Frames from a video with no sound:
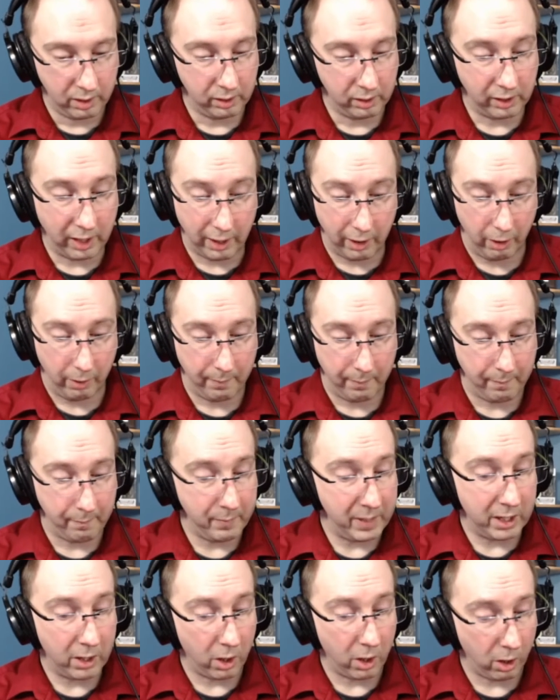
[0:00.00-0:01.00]
Letter,
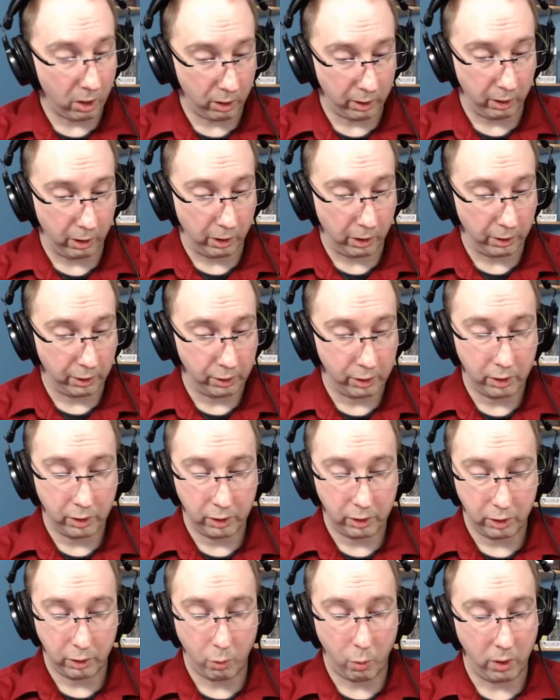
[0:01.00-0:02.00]
Mina Harker,
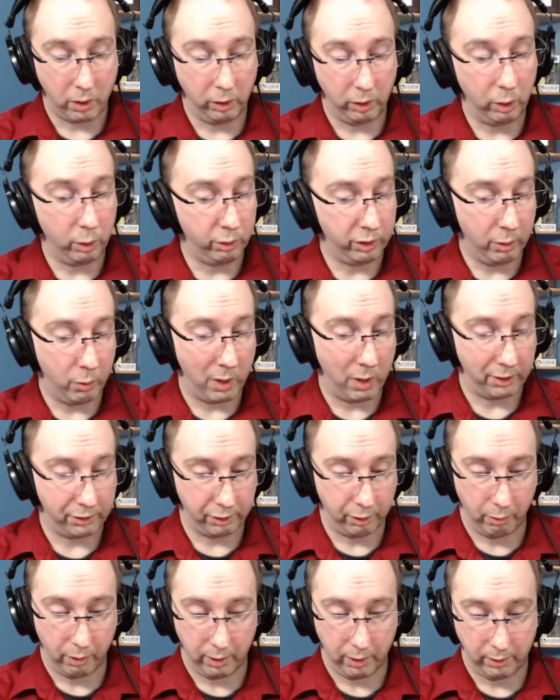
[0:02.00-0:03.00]
to Lucy
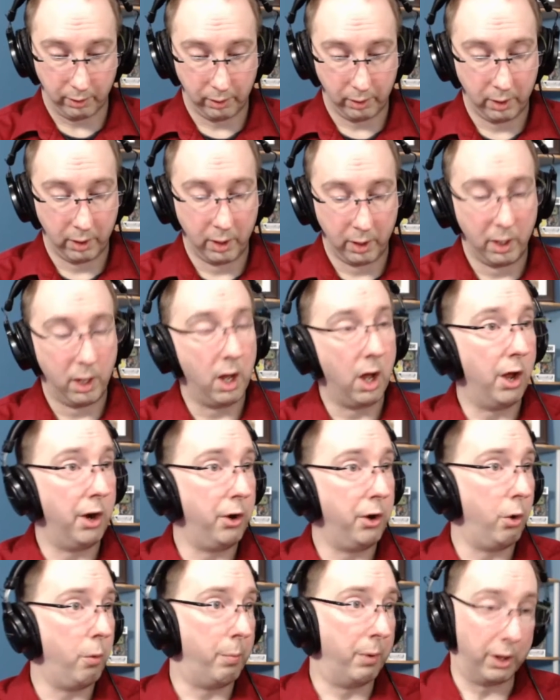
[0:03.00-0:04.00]
Westenra,
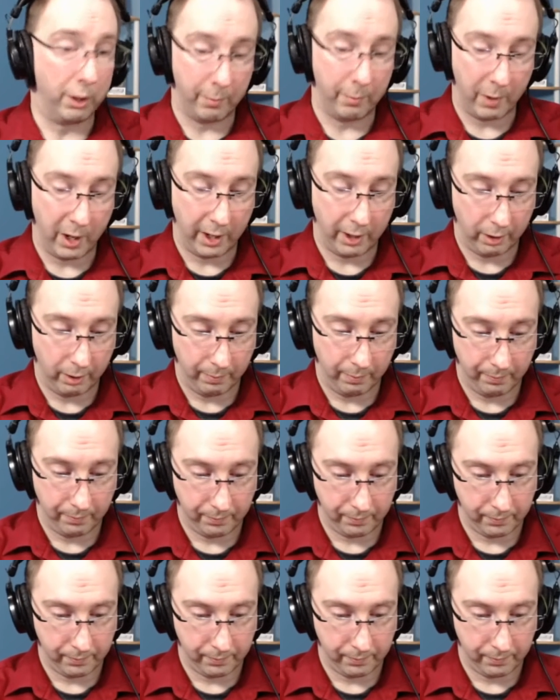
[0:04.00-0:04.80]
unopened by her.